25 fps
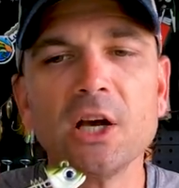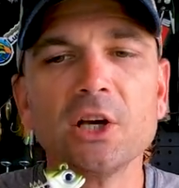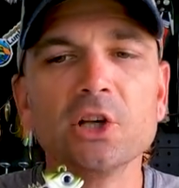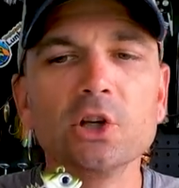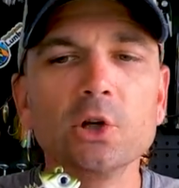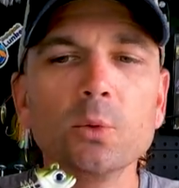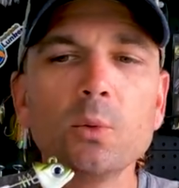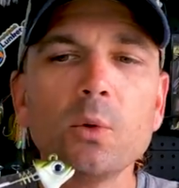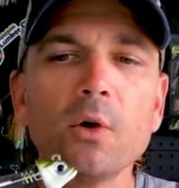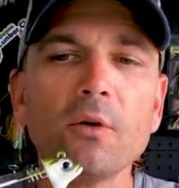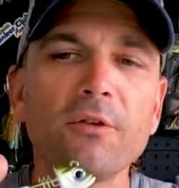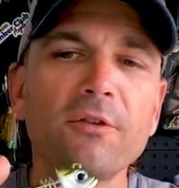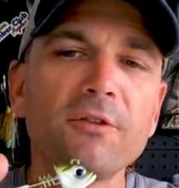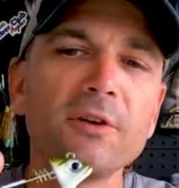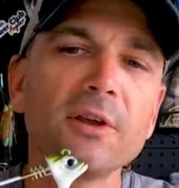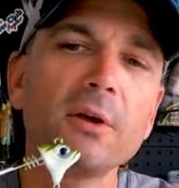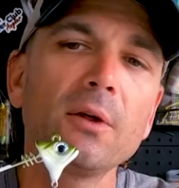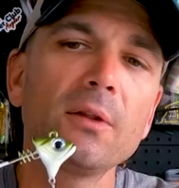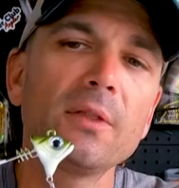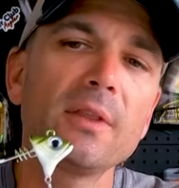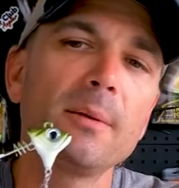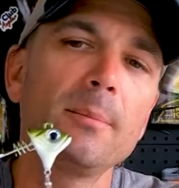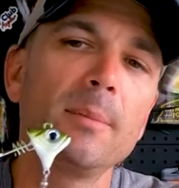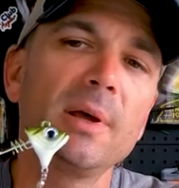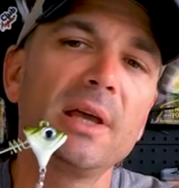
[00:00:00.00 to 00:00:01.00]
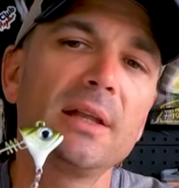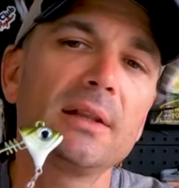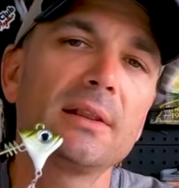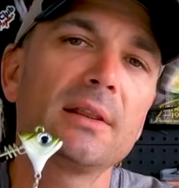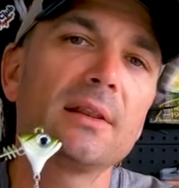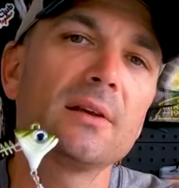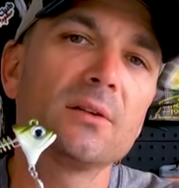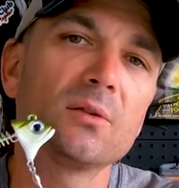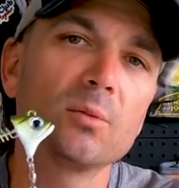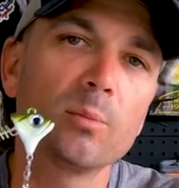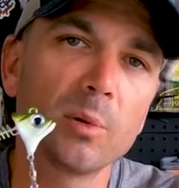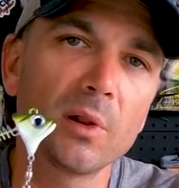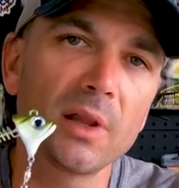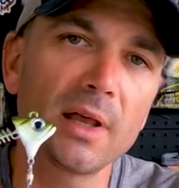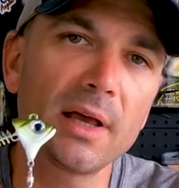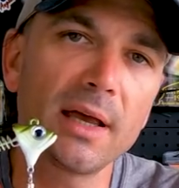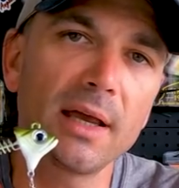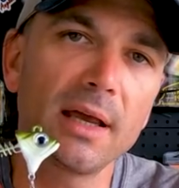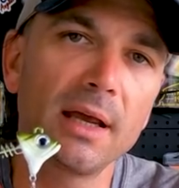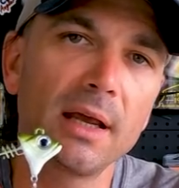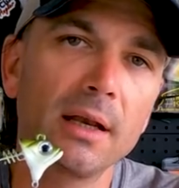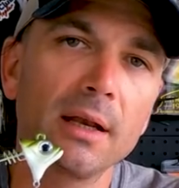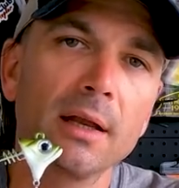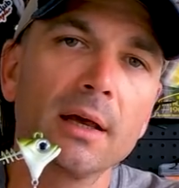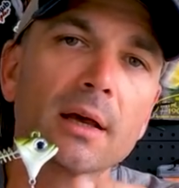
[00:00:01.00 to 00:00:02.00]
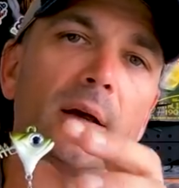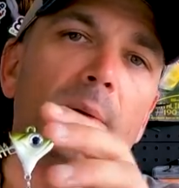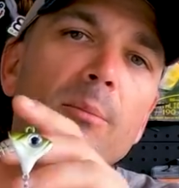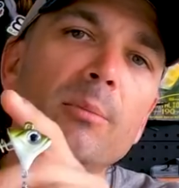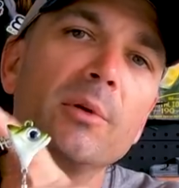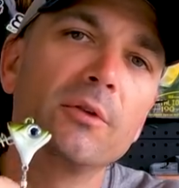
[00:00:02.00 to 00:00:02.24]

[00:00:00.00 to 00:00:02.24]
you will feel them hit this blade